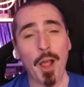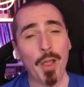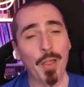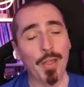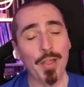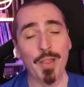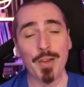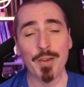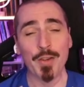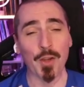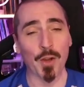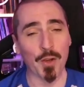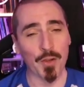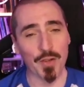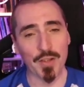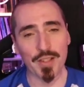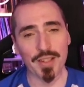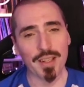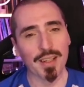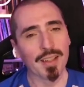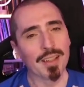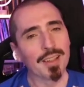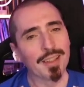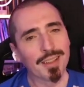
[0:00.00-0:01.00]
the dust
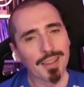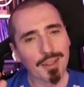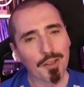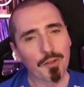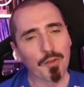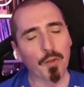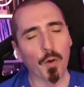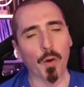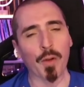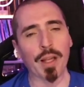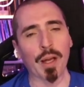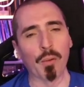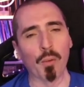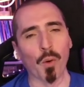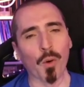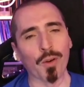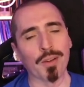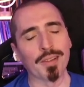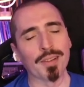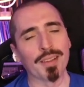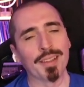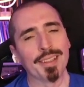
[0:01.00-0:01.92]
for that Warden.